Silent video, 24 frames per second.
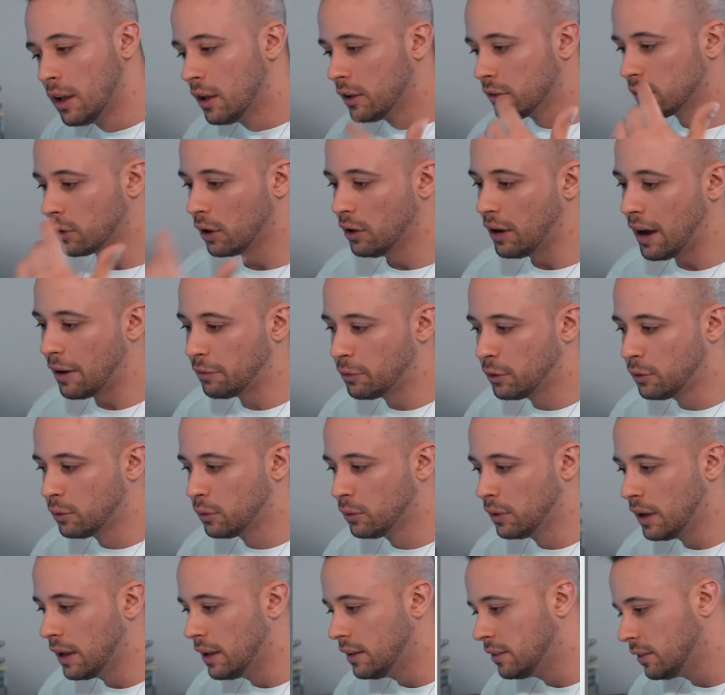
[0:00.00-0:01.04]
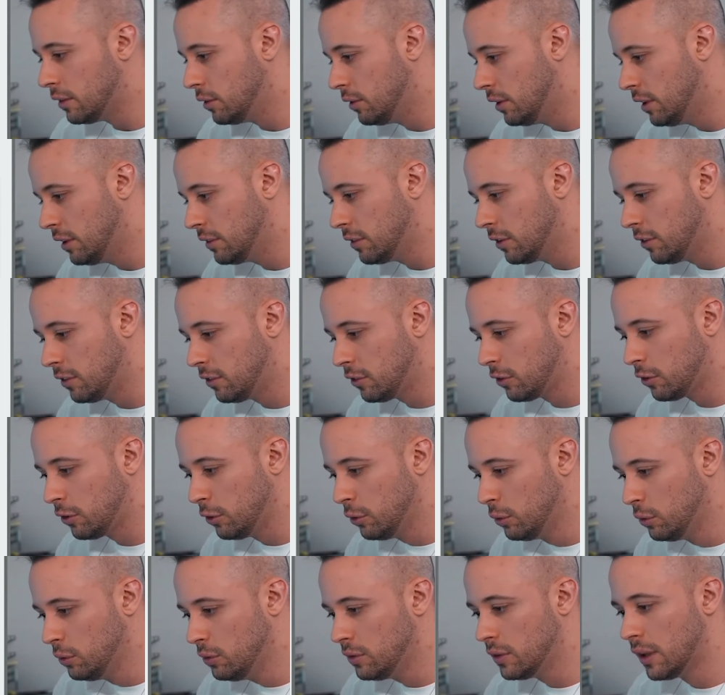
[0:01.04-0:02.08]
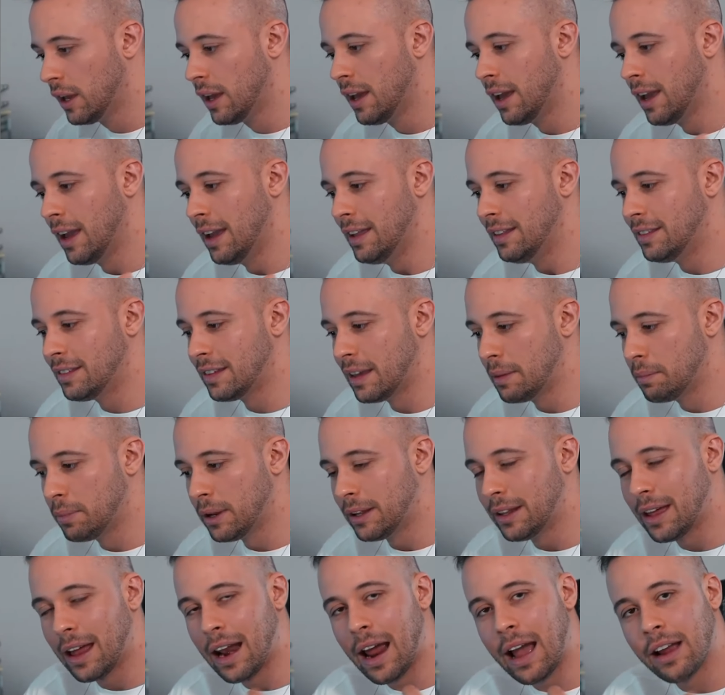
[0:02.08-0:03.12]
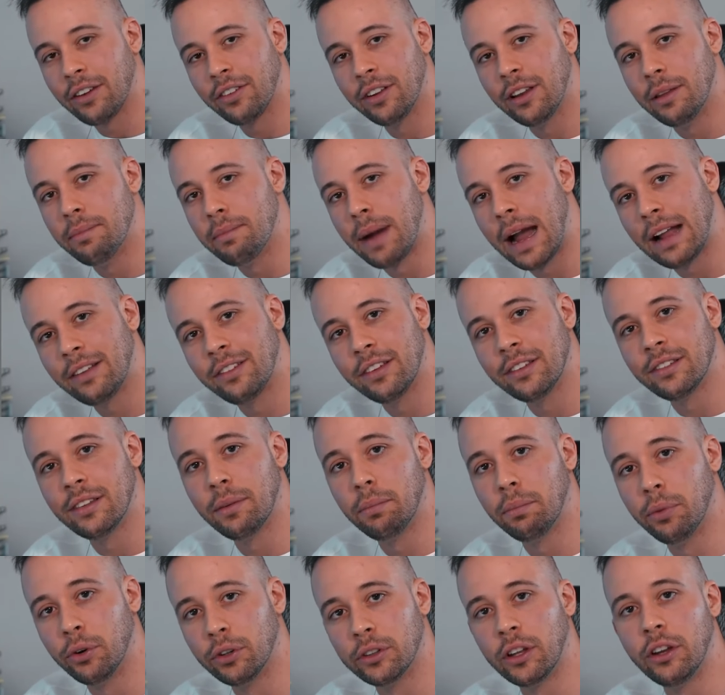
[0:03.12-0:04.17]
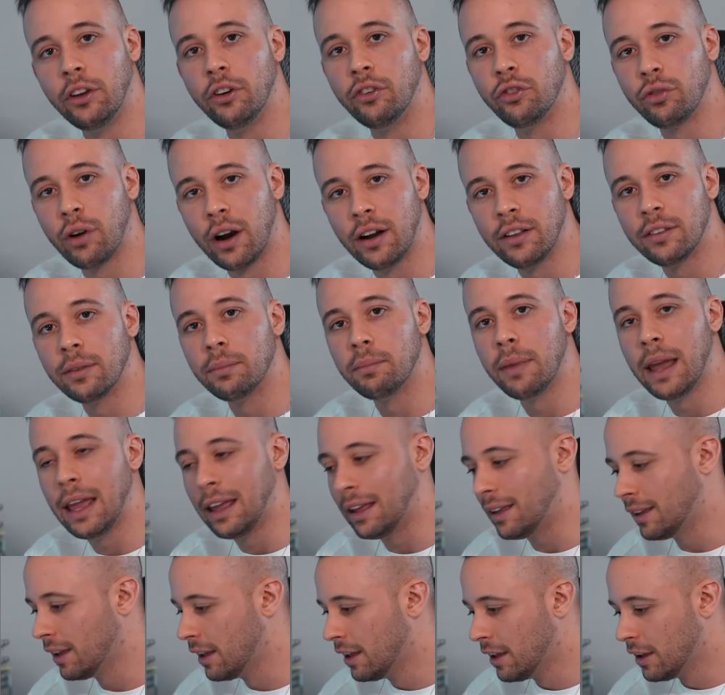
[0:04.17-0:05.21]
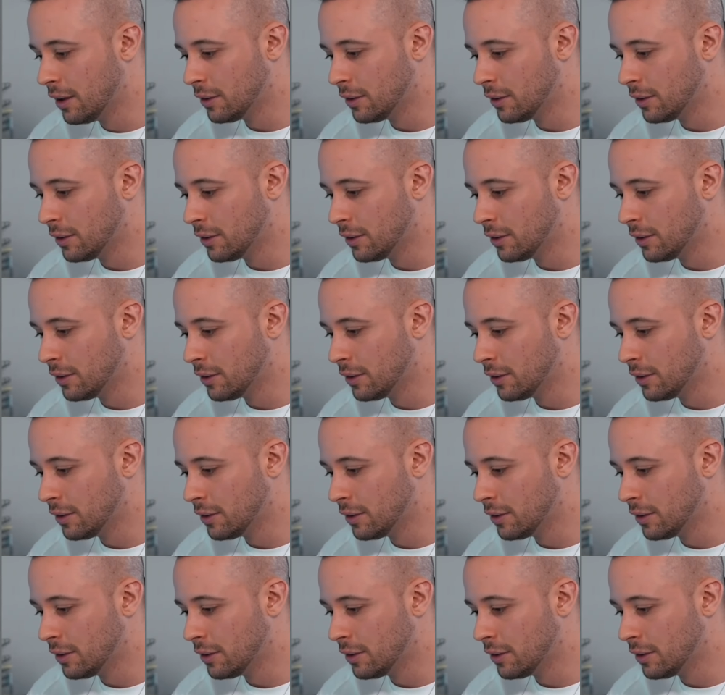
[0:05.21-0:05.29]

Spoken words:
So all you have to do is you need to choose a template that actually matches the book that you're trying to make.